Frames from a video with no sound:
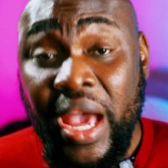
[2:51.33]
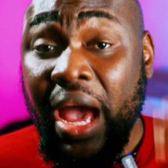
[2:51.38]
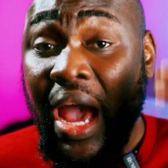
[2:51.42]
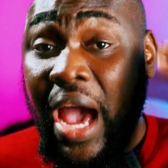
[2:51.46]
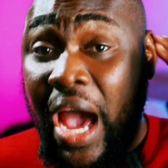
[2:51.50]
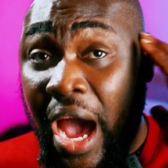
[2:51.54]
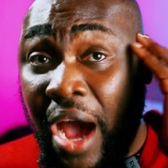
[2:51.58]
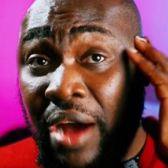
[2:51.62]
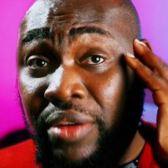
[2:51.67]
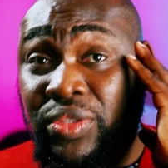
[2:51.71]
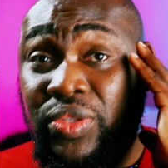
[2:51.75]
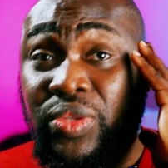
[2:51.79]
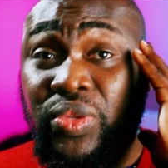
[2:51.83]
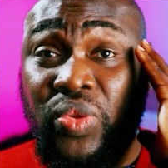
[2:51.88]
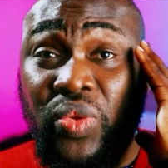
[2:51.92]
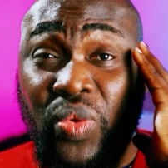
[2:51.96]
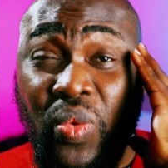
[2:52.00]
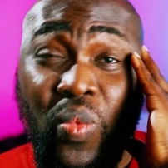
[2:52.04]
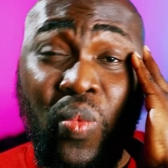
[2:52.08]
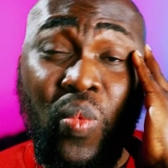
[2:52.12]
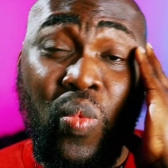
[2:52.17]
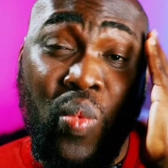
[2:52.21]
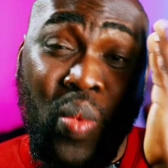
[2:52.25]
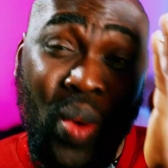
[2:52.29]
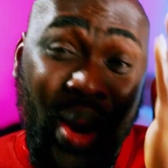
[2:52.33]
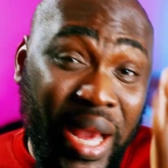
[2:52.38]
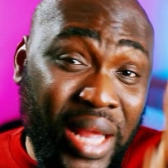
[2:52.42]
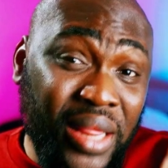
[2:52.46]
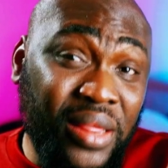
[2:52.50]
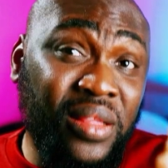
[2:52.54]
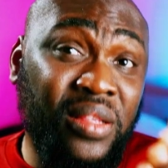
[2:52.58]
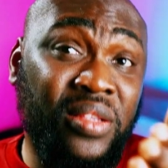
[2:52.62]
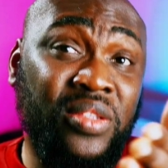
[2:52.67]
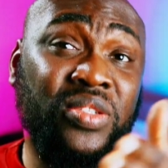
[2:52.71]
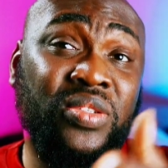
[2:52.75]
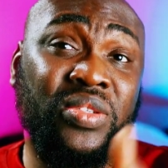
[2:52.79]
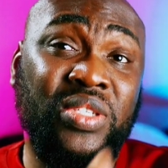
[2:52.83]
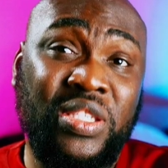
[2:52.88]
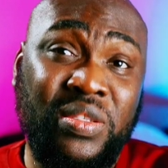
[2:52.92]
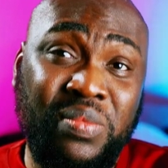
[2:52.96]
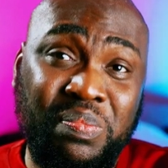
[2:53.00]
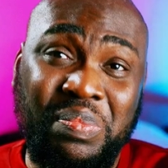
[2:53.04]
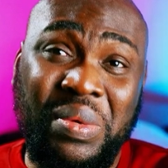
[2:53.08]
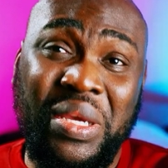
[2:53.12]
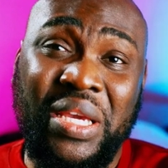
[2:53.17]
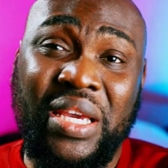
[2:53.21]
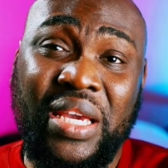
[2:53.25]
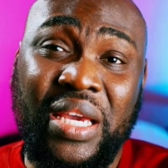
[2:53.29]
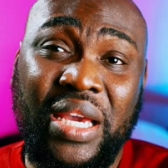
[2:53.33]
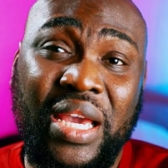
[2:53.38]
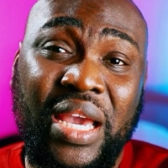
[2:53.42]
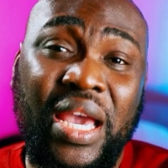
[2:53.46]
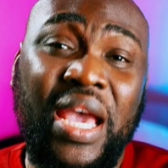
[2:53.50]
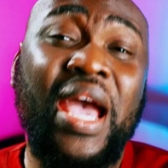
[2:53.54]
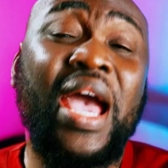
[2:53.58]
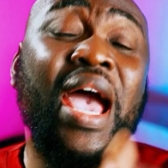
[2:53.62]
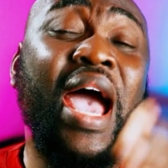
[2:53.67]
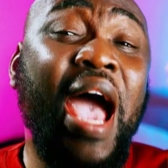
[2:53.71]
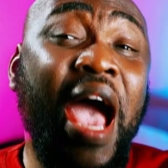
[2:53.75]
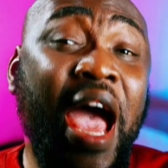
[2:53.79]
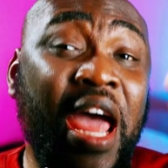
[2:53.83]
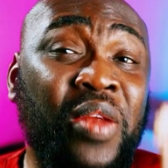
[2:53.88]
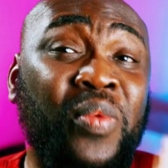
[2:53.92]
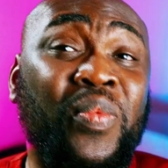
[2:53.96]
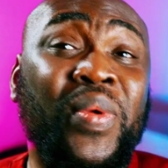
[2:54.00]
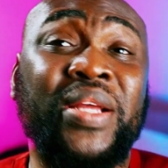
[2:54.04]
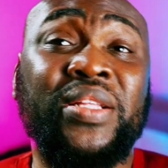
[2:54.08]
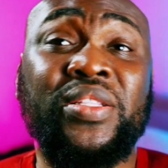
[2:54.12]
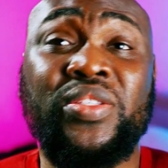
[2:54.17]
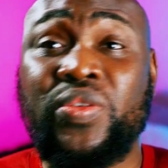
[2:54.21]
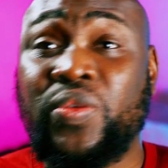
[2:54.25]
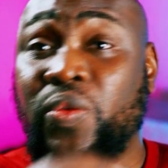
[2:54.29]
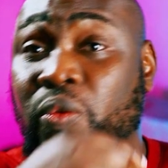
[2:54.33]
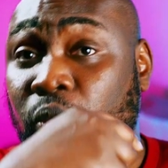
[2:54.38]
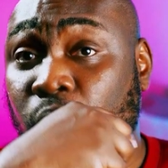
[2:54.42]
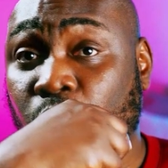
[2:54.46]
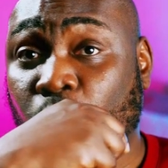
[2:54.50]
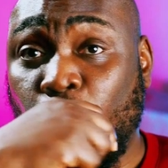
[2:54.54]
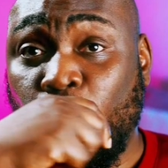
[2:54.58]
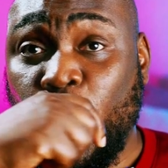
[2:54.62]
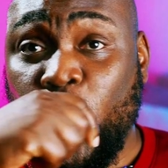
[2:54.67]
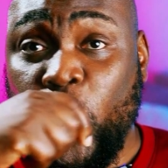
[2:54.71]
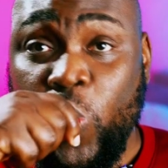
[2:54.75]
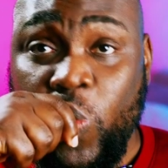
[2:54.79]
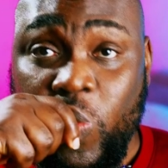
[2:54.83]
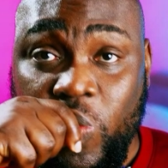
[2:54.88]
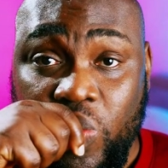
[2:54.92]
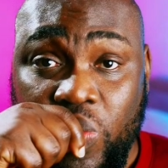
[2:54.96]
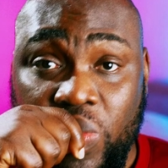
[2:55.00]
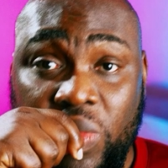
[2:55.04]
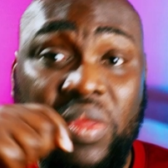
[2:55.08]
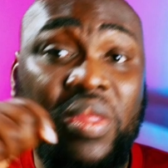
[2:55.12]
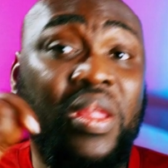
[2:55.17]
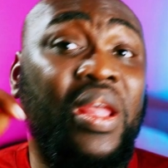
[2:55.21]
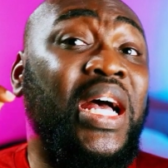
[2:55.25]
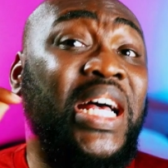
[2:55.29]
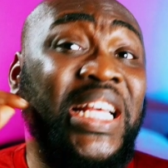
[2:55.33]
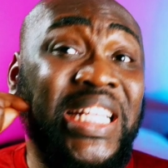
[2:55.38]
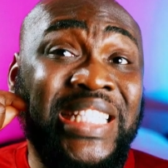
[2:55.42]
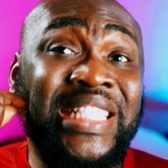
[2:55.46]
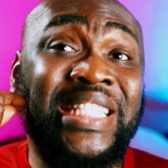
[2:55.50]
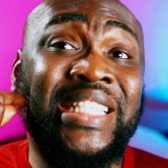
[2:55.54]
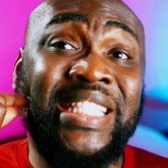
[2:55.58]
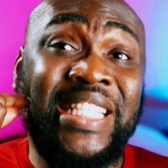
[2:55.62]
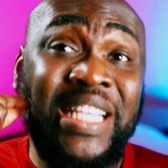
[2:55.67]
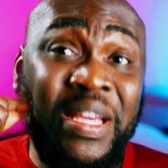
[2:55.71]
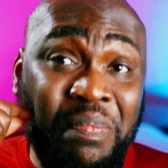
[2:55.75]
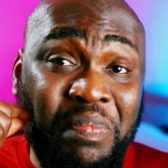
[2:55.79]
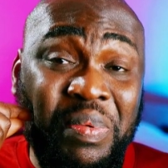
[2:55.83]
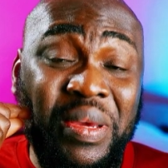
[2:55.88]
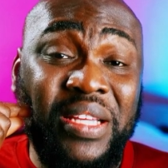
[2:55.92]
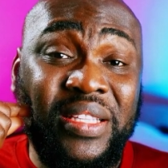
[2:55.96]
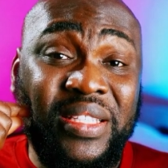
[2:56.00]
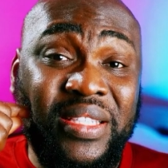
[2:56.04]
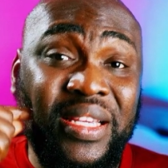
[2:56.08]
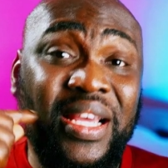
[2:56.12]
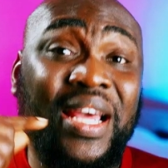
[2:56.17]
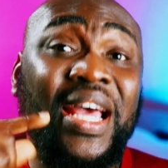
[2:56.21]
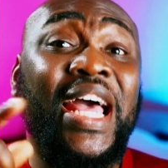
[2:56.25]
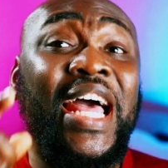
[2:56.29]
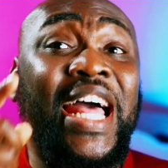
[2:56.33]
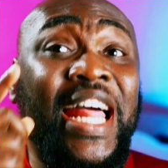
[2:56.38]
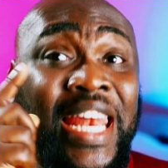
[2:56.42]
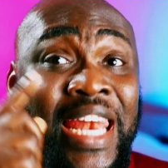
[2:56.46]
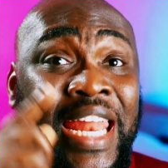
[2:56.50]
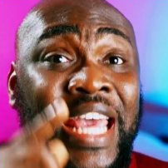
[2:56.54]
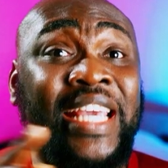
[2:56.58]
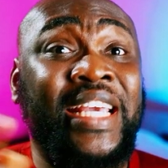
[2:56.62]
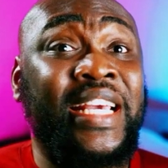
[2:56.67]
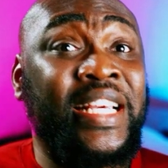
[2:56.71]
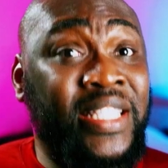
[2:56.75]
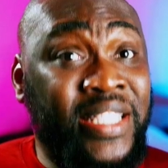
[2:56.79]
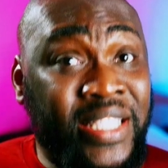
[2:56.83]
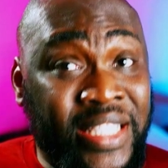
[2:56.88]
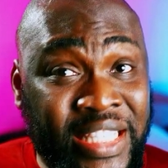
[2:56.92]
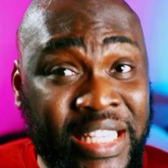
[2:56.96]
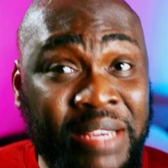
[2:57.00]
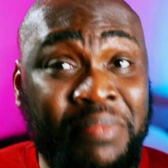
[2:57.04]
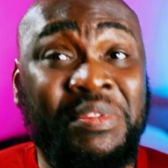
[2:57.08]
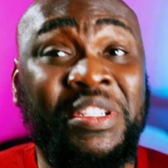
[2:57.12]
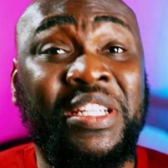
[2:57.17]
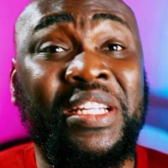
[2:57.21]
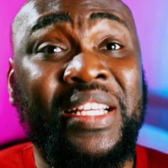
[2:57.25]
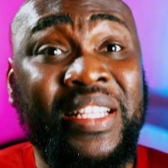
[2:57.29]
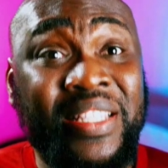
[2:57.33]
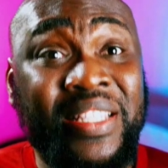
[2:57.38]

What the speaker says: how to know when to speak and when to zip it like a zip